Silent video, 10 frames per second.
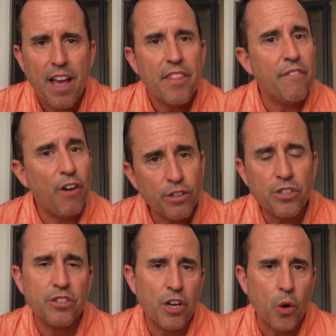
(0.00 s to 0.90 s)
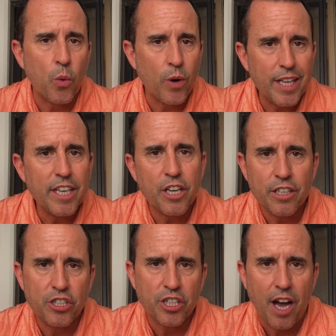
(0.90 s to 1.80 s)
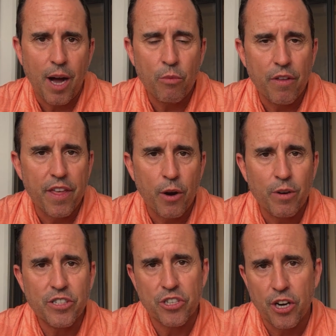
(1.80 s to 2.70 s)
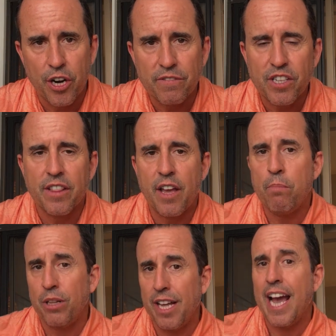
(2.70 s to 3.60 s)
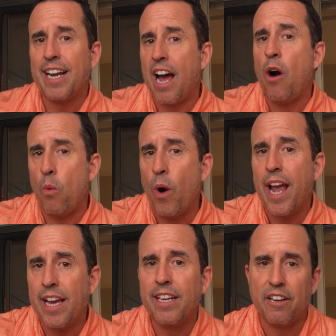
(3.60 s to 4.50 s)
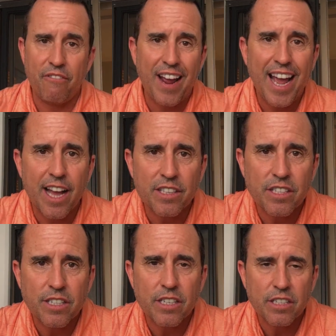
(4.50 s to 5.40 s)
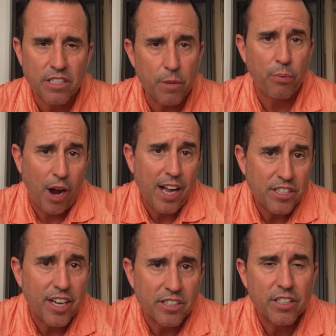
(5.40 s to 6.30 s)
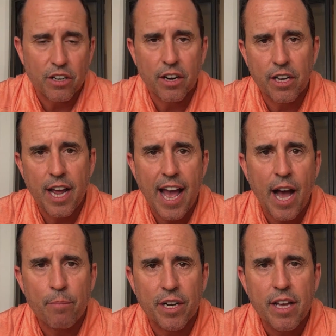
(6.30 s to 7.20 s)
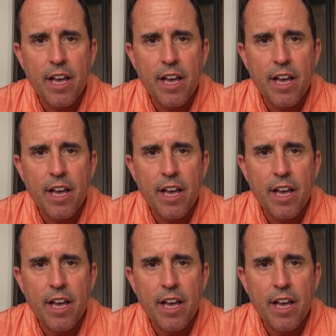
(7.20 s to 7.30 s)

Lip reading: They've also done a really good job with their reserves, and they plan out way in advance the projects that are gonna happen.